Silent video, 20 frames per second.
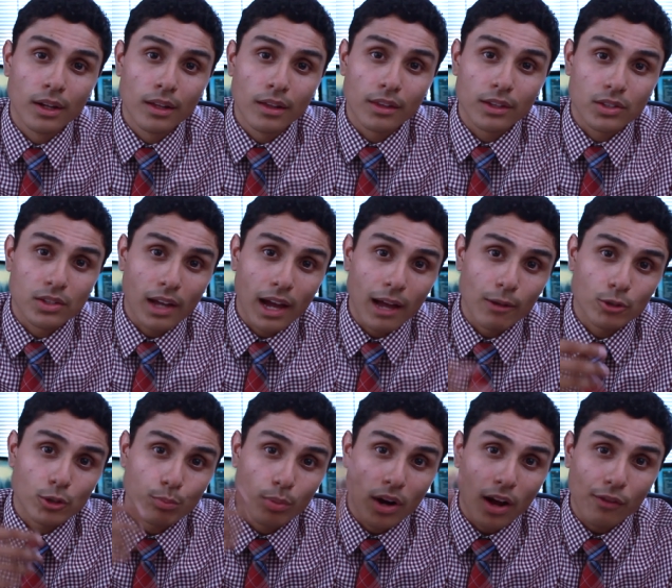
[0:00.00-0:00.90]
this guy
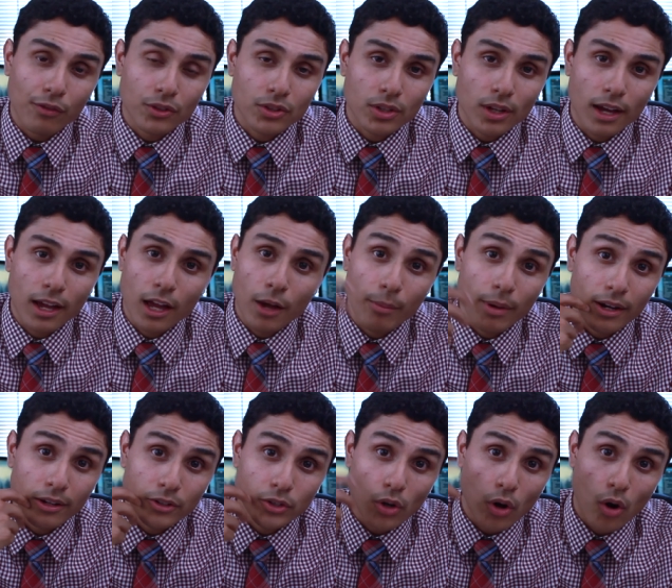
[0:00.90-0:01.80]
was prophesying
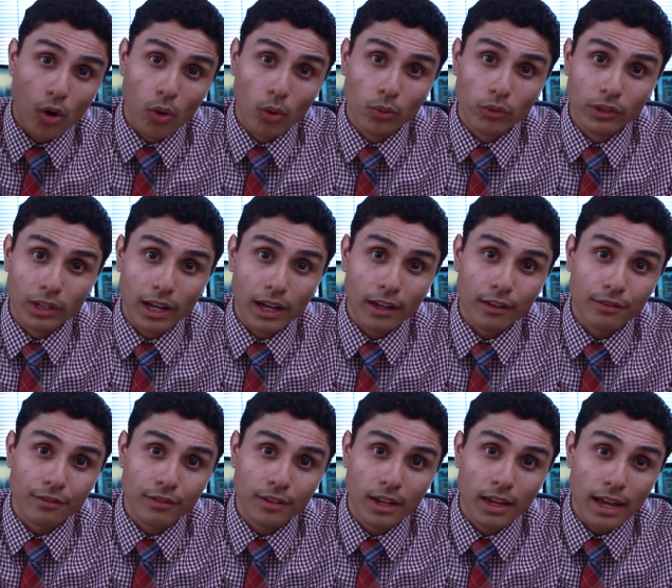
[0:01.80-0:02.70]
about his own
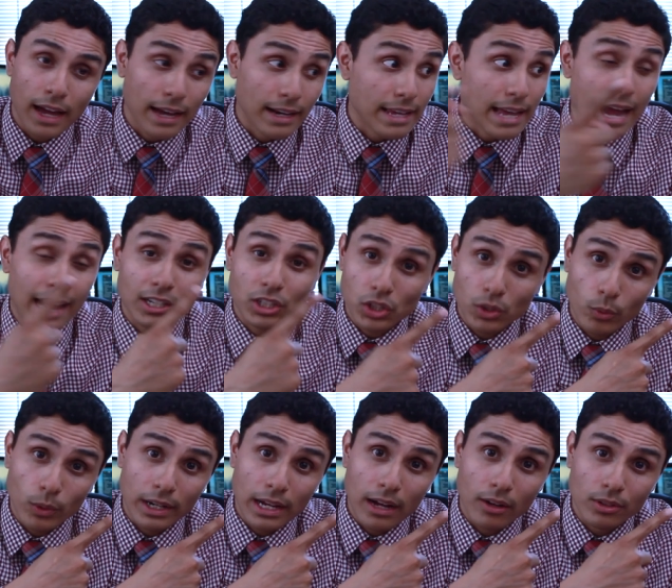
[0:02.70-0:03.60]
life, and he actually
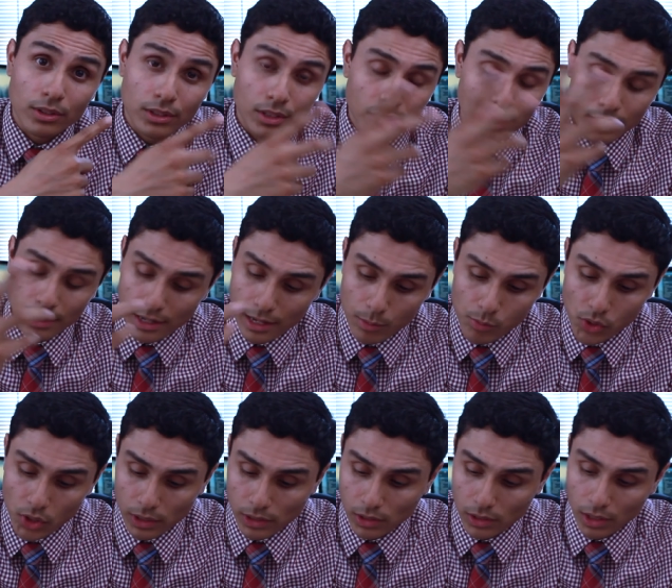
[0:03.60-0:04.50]
went out and did it. I'm
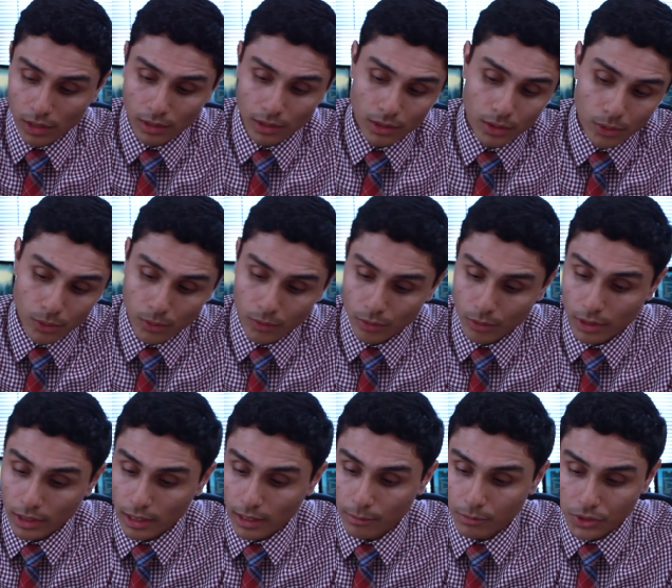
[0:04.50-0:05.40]
just telling you,
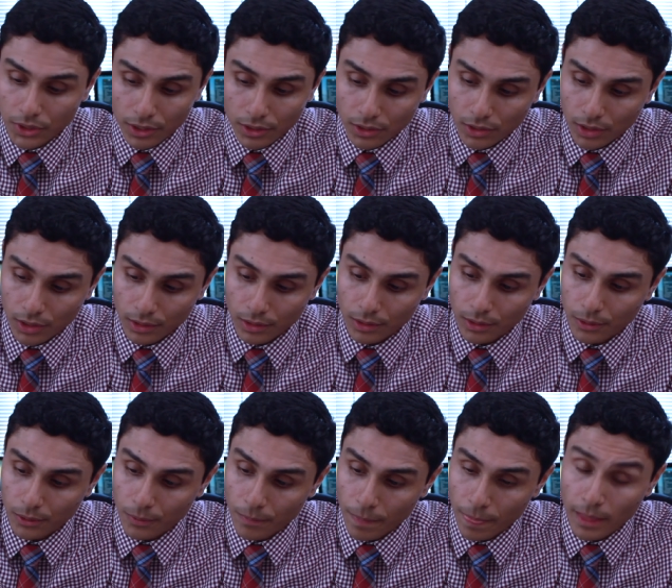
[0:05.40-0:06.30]
right? I'm just telling
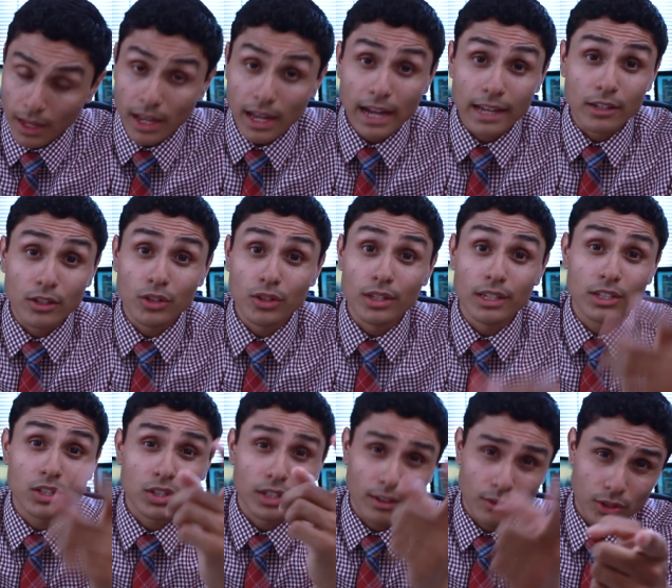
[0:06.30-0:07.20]
you. And
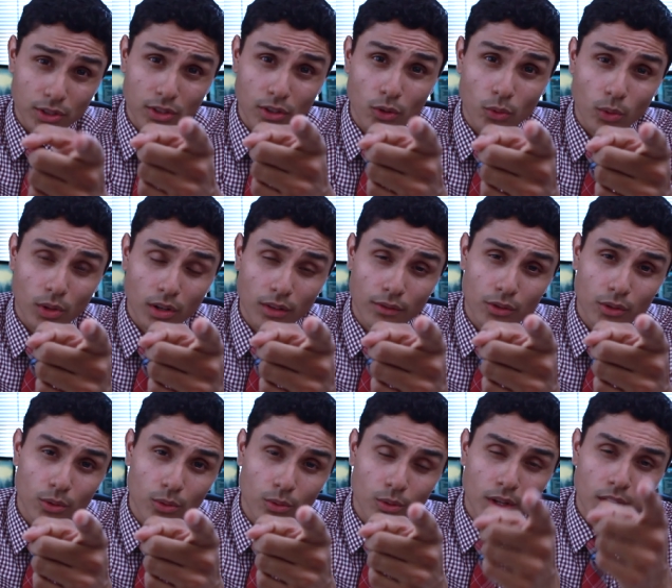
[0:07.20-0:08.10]
each and every single one of
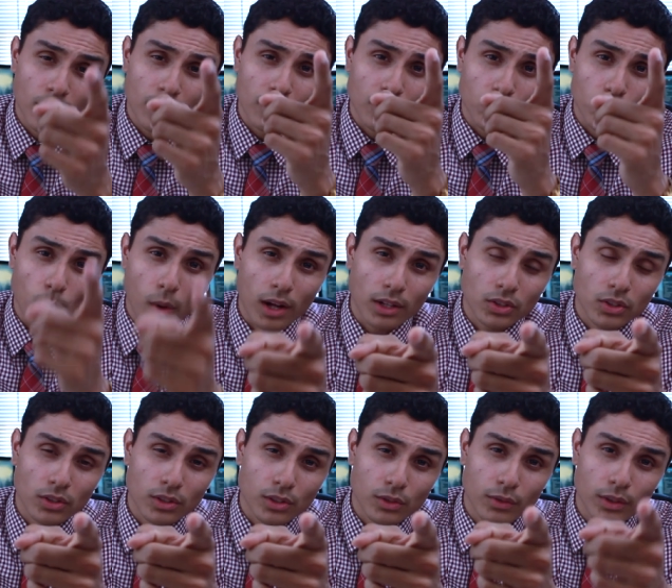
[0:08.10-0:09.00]
you that is
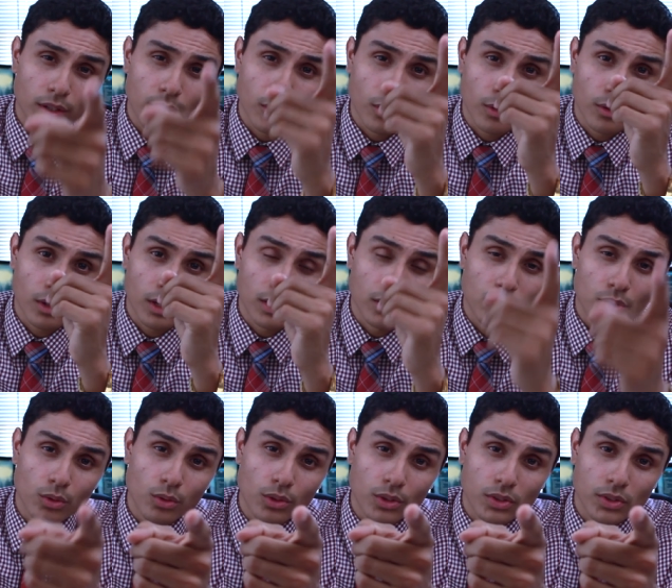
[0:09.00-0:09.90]
watching this video can
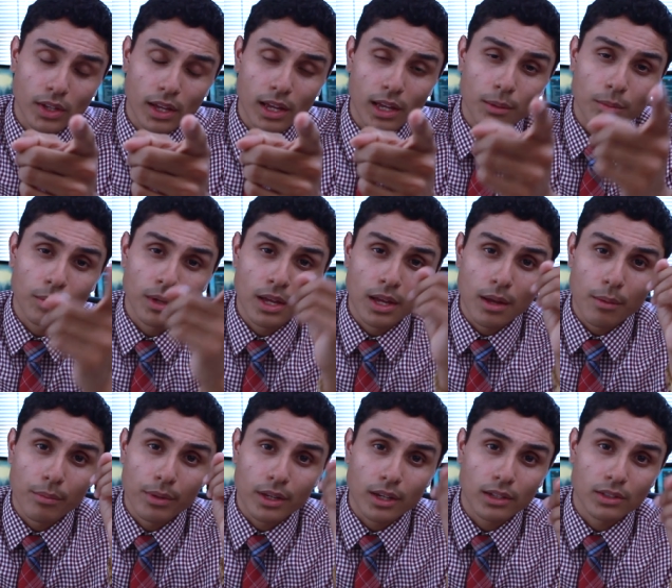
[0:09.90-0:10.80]
do the same,
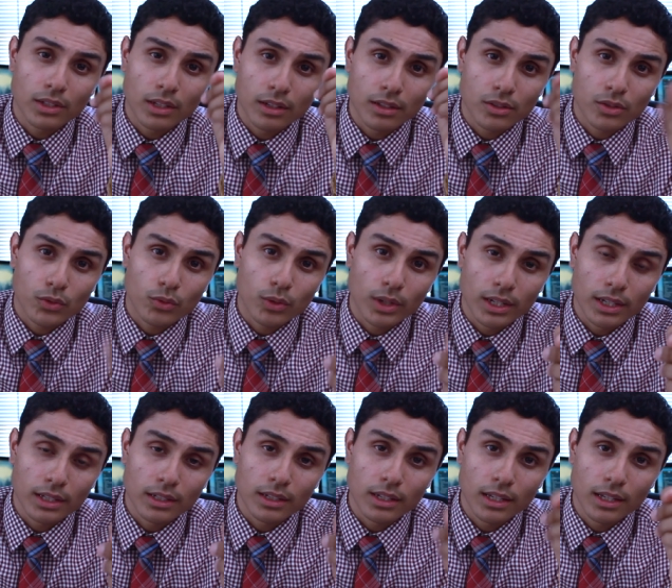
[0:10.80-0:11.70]
because it is
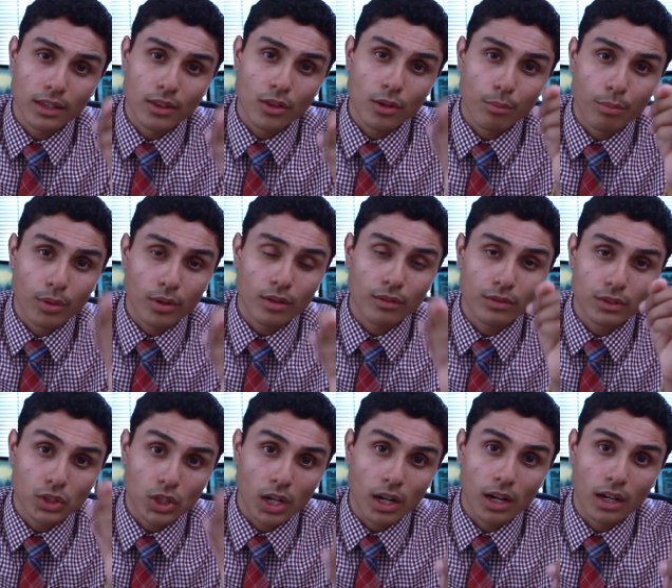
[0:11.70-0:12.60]
written in the book of
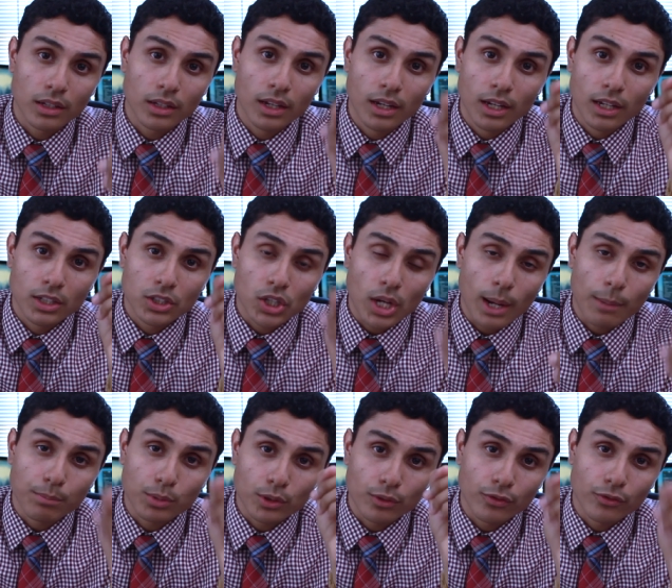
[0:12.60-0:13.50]
John,
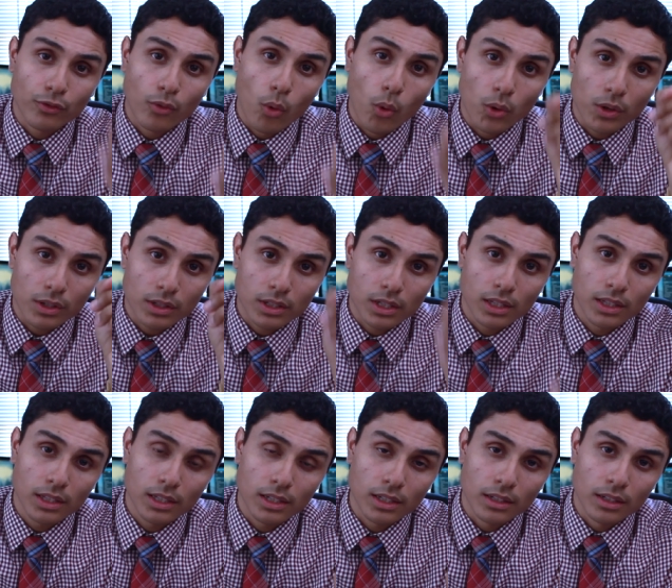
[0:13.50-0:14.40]
chapter
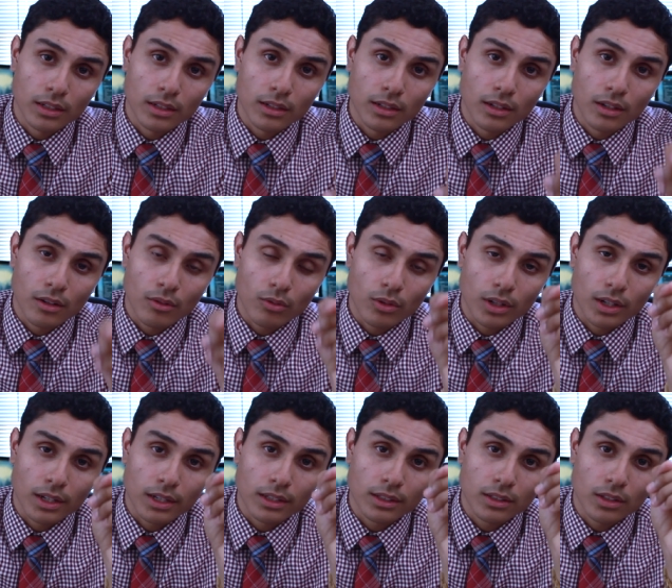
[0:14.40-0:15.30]
fourteen,
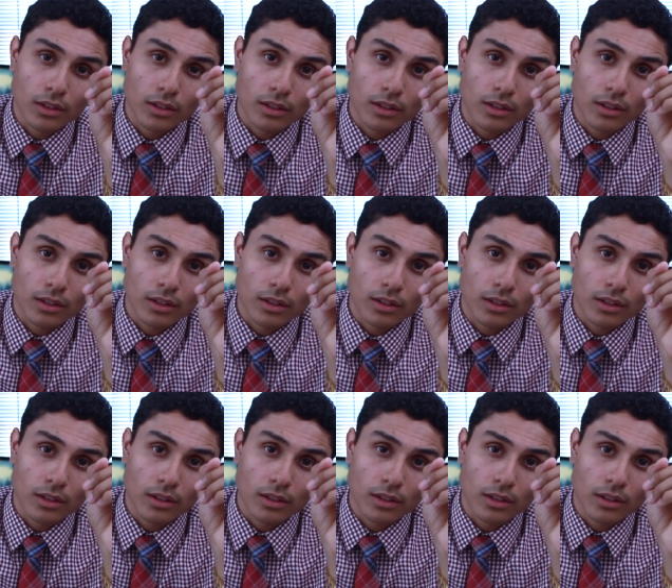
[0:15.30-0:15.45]
right?